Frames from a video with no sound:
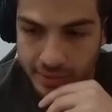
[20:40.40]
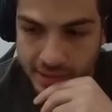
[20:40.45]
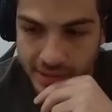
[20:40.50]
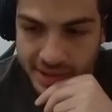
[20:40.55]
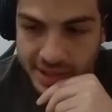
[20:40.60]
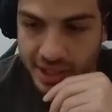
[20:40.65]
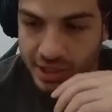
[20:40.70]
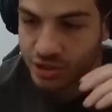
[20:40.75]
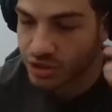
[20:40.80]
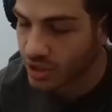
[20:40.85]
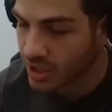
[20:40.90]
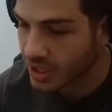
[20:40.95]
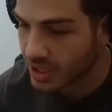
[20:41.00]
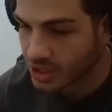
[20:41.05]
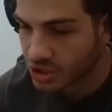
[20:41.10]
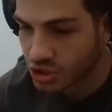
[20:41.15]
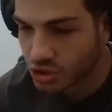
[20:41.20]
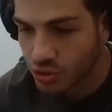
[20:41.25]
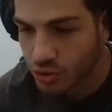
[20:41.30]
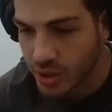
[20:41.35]
This is an
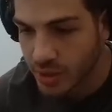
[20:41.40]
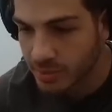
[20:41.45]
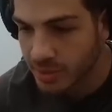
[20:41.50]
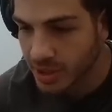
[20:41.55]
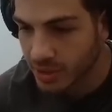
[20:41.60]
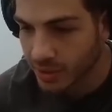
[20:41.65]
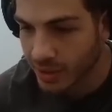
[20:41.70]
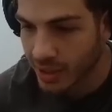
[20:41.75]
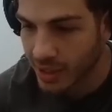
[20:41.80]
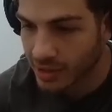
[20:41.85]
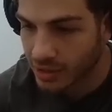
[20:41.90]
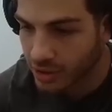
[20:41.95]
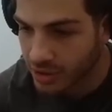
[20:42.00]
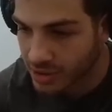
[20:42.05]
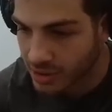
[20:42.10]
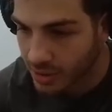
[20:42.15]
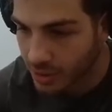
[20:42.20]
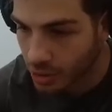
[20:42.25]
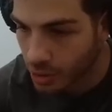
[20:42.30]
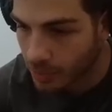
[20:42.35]
extremely great. A
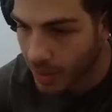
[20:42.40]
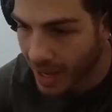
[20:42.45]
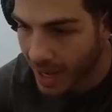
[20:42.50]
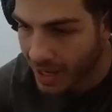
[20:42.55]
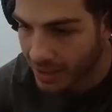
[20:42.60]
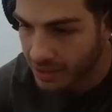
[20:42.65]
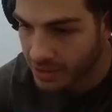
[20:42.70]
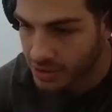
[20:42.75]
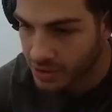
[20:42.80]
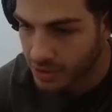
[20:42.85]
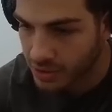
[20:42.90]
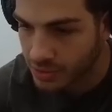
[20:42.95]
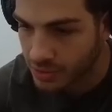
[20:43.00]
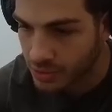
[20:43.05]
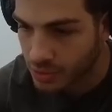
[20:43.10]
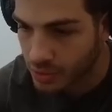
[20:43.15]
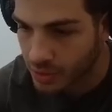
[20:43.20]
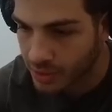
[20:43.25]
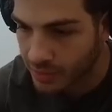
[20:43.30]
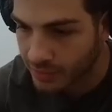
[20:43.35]
little pattern, too.
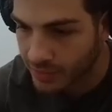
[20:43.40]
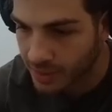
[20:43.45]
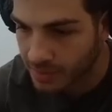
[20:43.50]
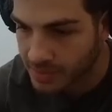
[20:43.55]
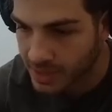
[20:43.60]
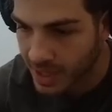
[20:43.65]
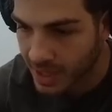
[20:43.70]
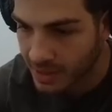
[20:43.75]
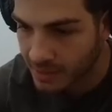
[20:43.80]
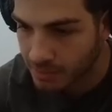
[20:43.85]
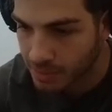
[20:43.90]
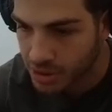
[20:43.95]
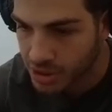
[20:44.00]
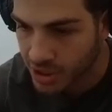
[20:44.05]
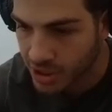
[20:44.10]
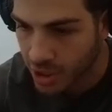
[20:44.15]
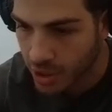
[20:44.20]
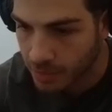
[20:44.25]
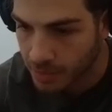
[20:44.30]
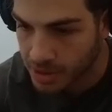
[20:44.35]
Coin flip 10,
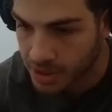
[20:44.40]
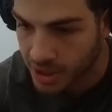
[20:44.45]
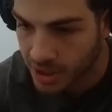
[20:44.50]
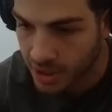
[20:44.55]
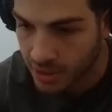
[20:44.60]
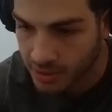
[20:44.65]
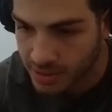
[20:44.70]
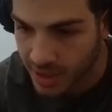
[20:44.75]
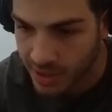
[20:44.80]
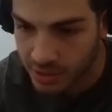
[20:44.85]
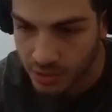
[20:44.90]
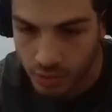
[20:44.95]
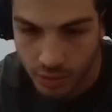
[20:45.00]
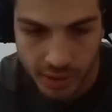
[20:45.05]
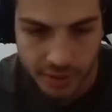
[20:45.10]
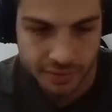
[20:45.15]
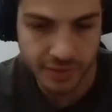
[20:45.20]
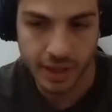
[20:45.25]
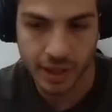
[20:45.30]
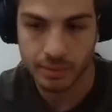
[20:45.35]
pachinko, pachinko 10,
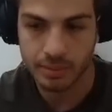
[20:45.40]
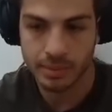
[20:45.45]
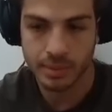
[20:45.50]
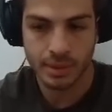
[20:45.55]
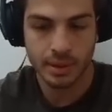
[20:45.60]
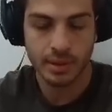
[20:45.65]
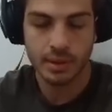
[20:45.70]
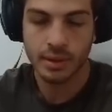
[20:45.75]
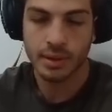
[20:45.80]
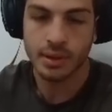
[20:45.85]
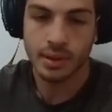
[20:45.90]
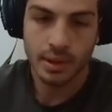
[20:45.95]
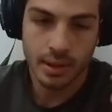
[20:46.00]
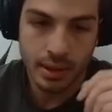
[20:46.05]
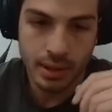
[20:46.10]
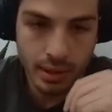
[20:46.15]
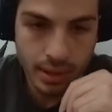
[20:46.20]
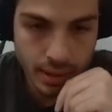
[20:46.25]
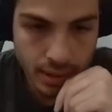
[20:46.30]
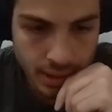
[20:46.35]
coin flip.
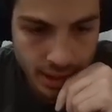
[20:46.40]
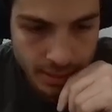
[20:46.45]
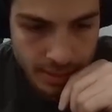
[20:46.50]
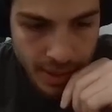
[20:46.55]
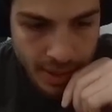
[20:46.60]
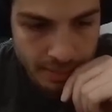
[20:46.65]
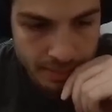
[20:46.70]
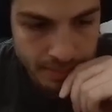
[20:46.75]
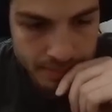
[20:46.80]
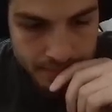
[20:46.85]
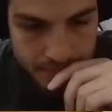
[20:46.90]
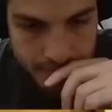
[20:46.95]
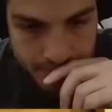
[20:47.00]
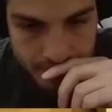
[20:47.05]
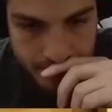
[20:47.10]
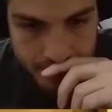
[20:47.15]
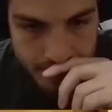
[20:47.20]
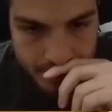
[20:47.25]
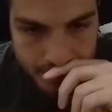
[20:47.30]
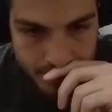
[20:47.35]
Come on.
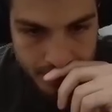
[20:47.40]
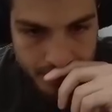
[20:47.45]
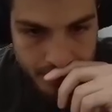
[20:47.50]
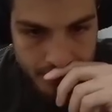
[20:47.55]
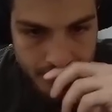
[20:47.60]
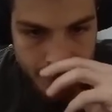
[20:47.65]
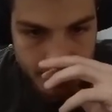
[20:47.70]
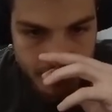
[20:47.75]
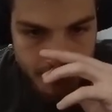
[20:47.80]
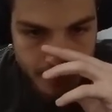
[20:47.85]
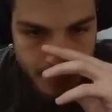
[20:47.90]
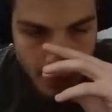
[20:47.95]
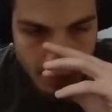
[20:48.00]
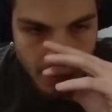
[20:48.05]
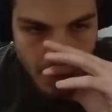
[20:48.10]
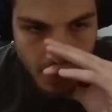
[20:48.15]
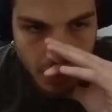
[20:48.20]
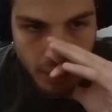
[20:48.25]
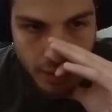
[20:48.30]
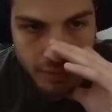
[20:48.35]
Come
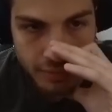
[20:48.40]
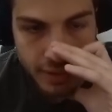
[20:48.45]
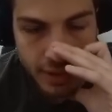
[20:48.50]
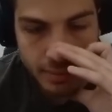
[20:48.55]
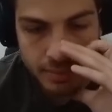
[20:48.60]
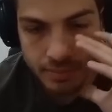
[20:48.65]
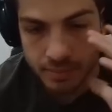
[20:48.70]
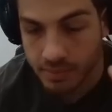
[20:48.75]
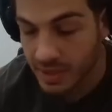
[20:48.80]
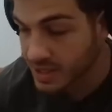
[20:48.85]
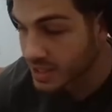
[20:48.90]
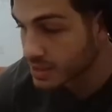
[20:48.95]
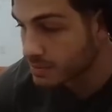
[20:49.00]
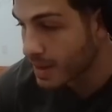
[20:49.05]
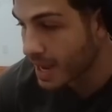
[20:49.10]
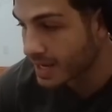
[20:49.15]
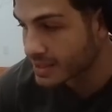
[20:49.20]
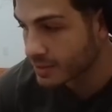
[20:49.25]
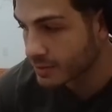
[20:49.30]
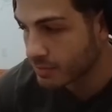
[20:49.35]
on, coin flip. This is
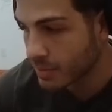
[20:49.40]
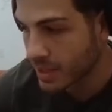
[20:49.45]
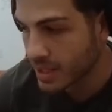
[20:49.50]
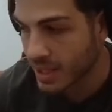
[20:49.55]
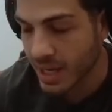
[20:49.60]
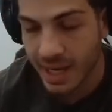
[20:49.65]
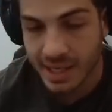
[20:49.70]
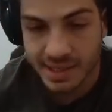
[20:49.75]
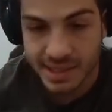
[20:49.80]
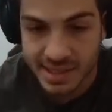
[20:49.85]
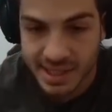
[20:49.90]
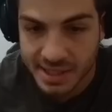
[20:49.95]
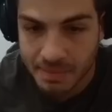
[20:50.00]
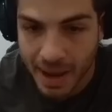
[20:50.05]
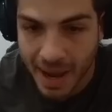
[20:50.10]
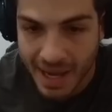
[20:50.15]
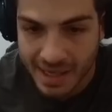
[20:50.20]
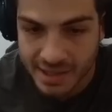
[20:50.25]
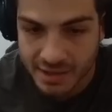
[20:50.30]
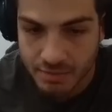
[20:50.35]
massive money, guys. This is
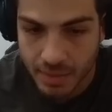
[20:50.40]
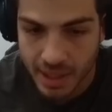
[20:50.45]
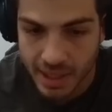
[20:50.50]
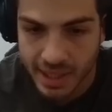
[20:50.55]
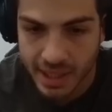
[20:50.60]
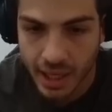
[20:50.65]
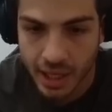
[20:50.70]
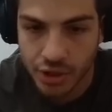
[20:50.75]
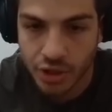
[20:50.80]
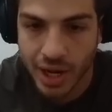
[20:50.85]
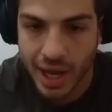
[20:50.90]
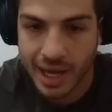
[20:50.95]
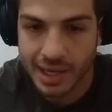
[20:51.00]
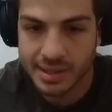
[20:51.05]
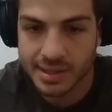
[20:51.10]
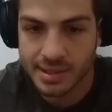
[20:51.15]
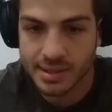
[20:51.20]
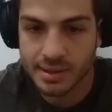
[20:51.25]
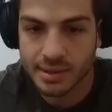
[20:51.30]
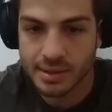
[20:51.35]
massive money. 100x.